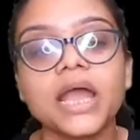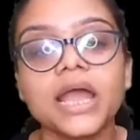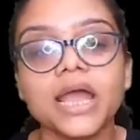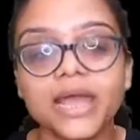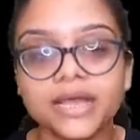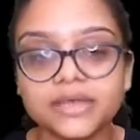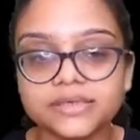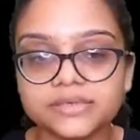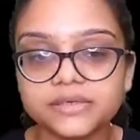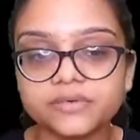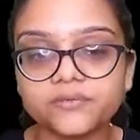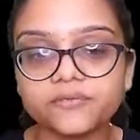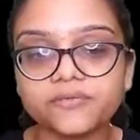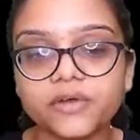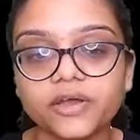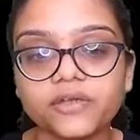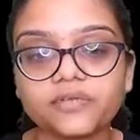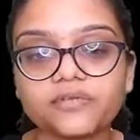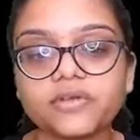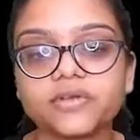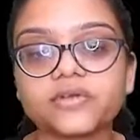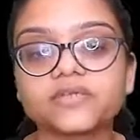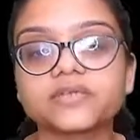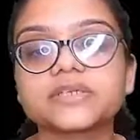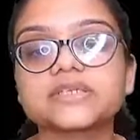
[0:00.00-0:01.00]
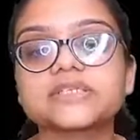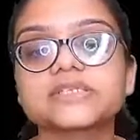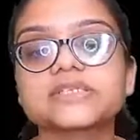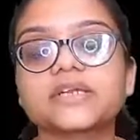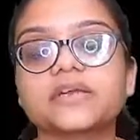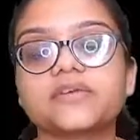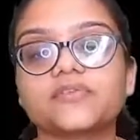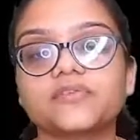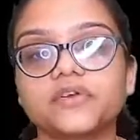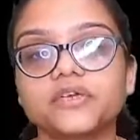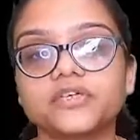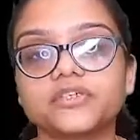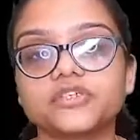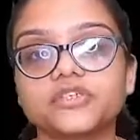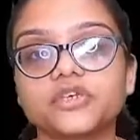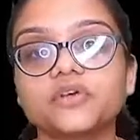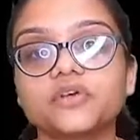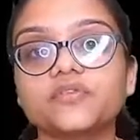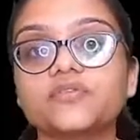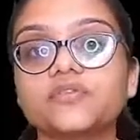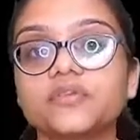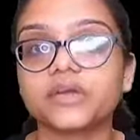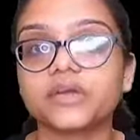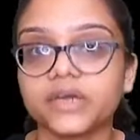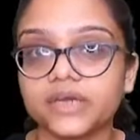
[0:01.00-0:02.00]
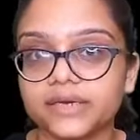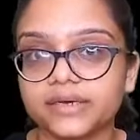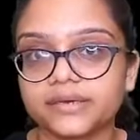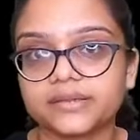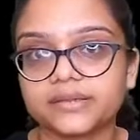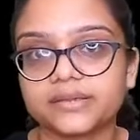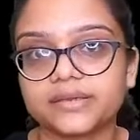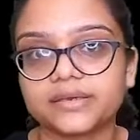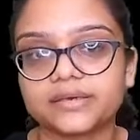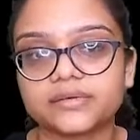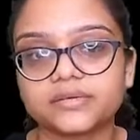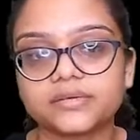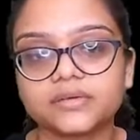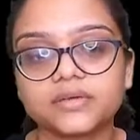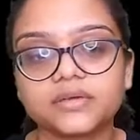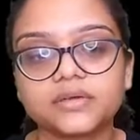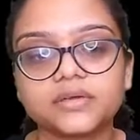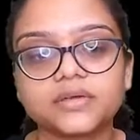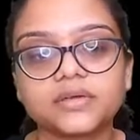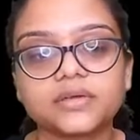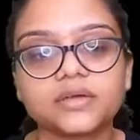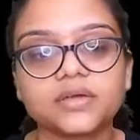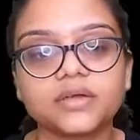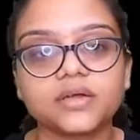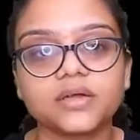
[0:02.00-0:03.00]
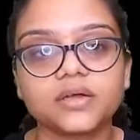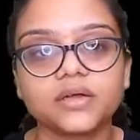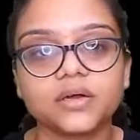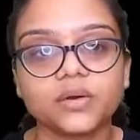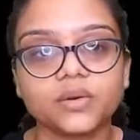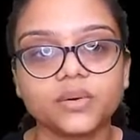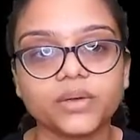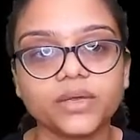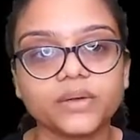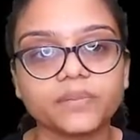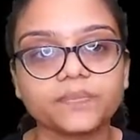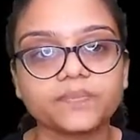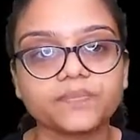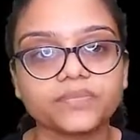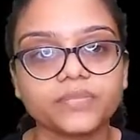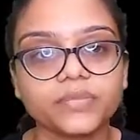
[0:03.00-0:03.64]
Axiom 5 gives us the definition of greater. Okay.